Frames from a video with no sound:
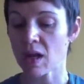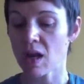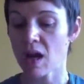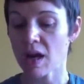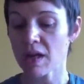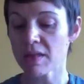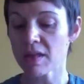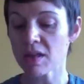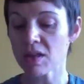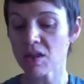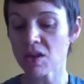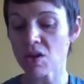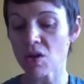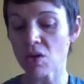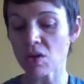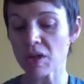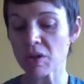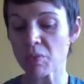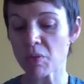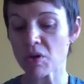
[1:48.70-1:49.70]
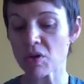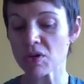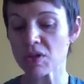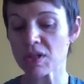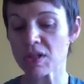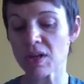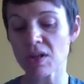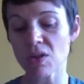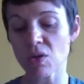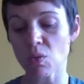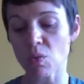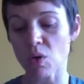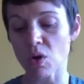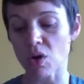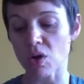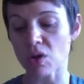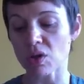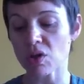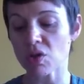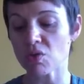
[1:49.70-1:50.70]
I think the only person in the
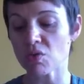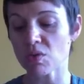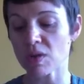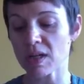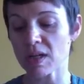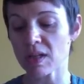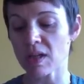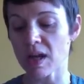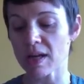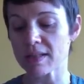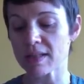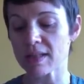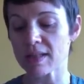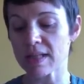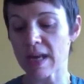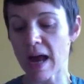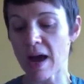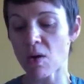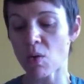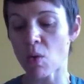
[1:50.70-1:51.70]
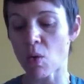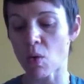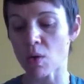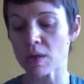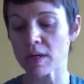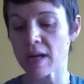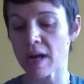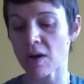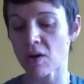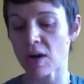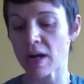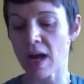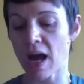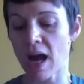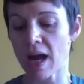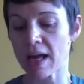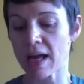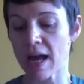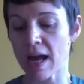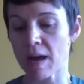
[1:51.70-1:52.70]
world who realizes how ordinary
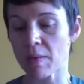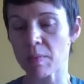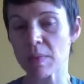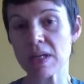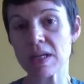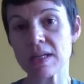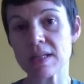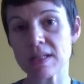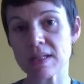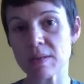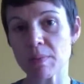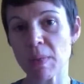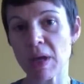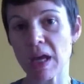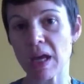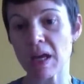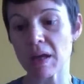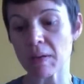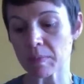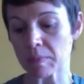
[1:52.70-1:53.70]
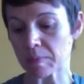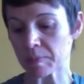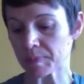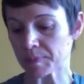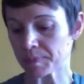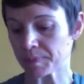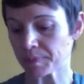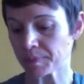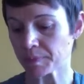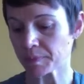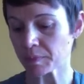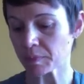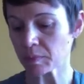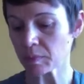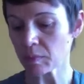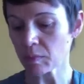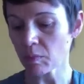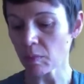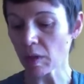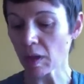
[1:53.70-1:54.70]
I am is me.
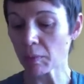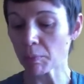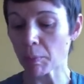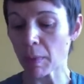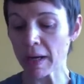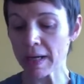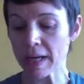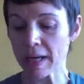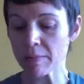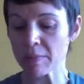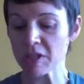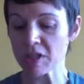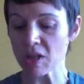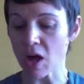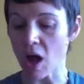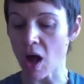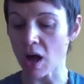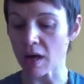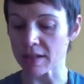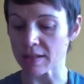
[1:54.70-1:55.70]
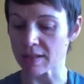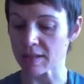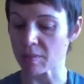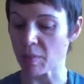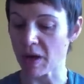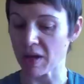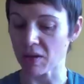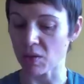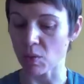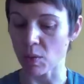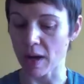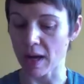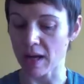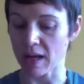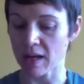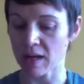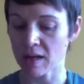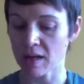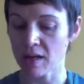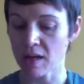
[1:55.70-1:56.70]
My name is August, by the
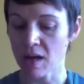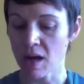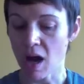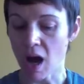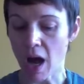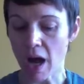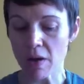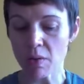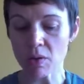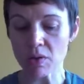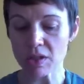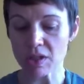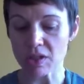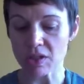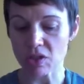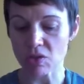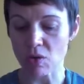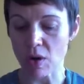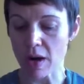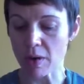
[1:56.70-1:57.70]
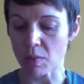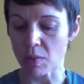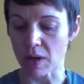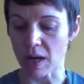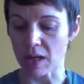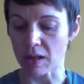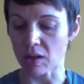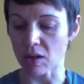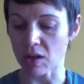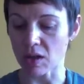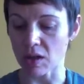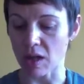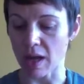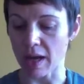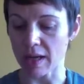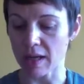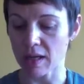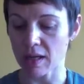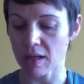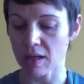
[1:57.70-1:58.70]
way. I won't describe what I look
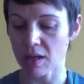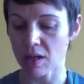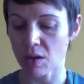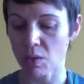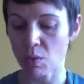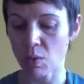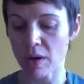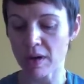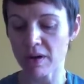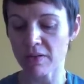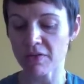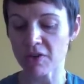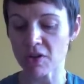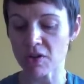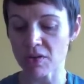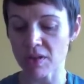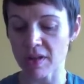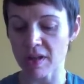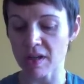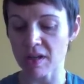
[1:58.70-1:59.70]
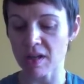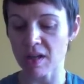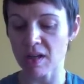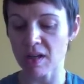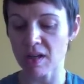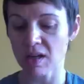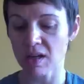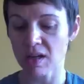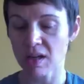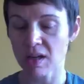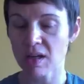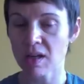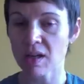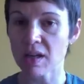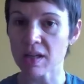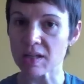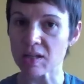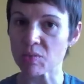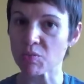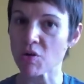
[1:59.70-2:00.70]
like. Whatever you're thinking,
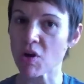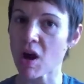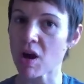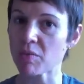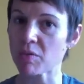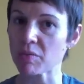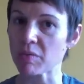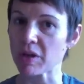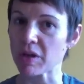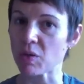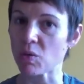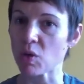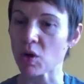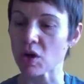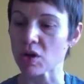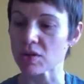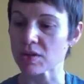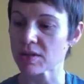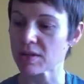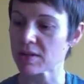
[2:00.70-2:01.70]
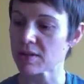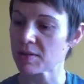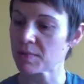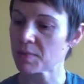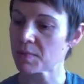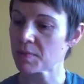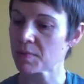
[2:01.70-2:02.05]
it's probably worse.